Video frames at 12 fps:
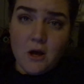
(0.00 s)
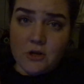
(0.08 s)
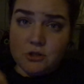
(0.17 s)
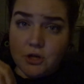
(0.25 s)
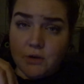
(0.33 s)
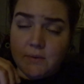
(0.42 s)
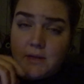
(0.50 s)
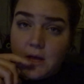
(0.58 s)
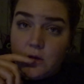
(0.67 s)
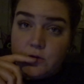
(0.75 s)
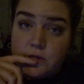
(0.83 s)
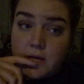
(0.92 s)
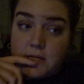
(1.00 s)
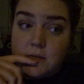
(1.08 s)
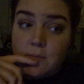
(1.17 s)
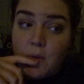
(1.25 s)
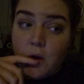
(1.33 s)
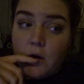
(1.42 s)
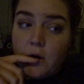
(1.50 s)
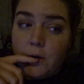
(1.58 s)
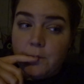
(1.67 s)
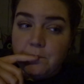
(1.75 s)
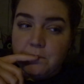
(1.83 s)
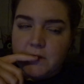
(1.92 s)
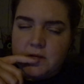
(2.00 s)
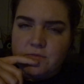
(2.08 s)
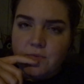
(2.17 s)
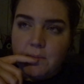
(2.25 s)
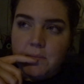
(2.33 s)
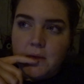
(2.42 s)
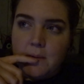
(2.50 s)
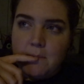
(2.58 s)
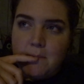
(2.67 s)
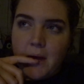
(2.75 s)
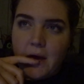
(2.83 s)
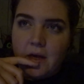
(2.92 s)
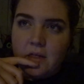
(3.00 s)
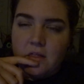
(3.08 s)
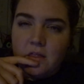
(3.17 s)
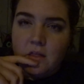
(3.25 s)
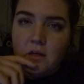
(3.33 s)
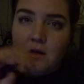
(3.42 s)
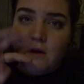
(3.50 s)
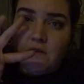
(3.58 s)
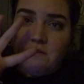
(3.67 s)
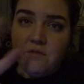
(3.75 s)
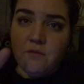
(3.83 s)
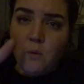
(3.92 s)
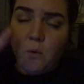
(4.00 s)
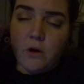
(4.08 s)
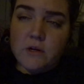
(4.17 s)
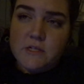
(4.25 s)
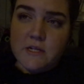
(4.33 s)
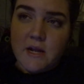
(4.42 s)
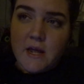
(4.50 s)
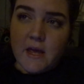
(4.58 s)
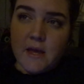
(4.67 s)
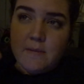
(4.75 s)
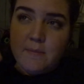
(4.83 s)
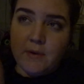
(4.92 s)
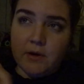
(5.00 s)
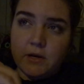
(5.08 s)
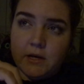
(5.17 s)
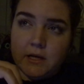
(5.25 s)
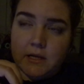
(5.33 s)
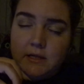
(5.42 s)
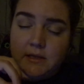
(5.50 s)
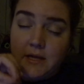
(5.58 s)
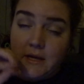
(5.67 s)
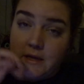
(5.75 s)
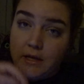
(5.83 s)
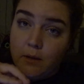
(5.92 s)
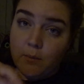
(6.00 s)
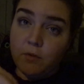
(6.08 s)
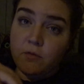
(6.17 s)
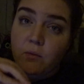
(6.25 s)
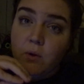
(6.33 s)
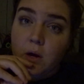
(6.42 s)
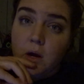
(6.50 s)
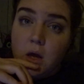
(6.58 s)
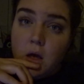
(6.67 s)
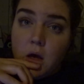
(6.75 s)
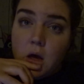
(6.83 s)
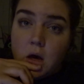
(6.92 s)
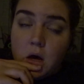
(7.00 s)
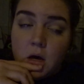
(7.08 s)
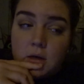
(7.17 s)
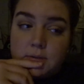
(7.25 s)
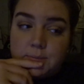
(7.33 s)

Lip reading: I'll show you what that looks like tomorrow. It's from the Math for Today book, like the number 4. So